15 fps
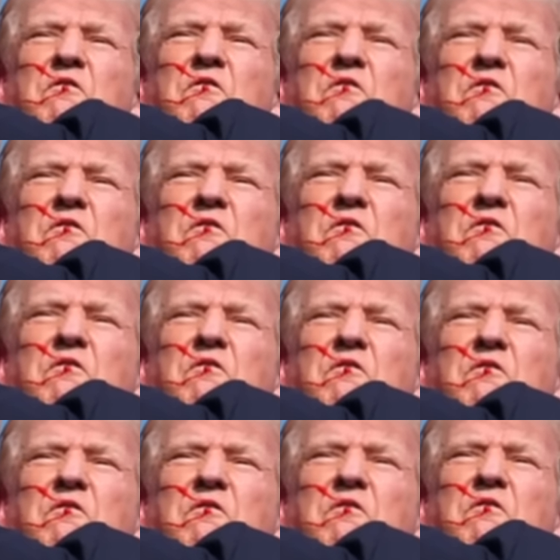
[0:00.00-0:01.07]

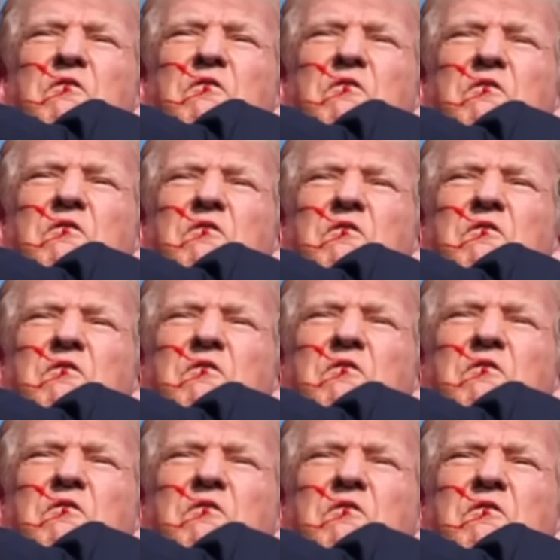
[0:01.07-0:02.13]

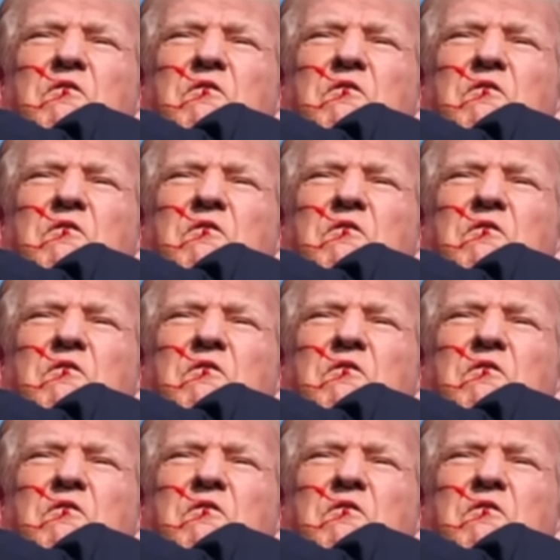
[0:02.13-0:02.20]
The person shown says nothing.